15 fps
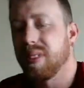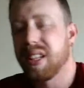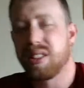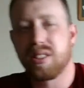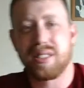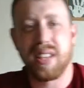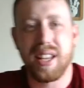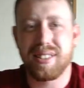It
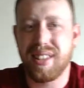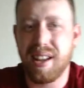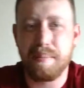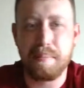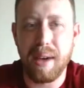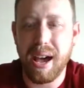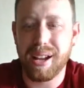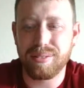just has that
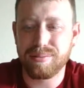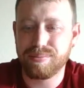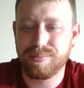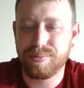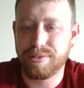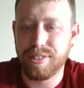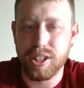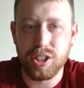matte
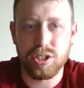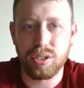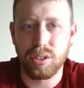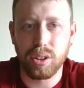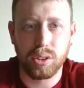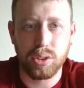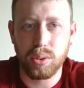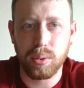finish
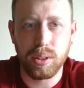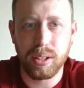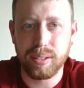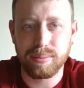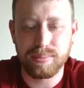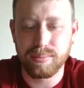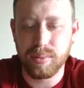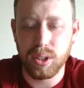look to
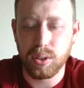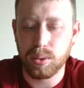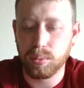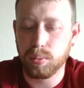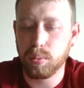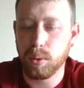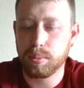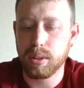it,
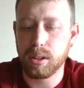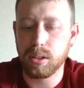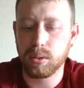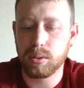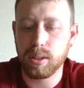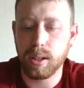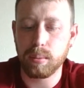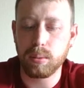whoop-de-doo
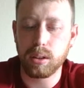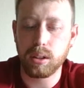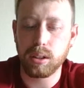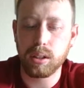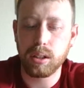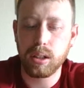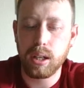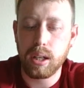type
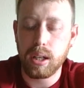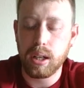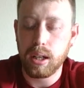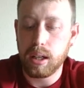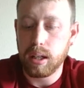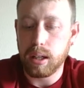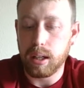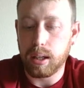look.
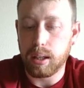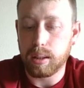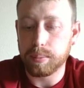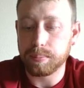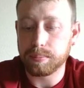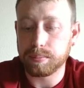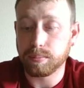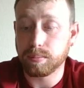
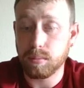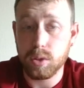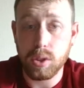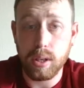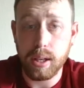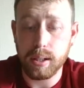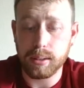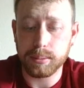
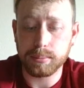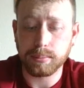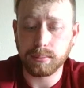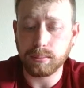So yeah.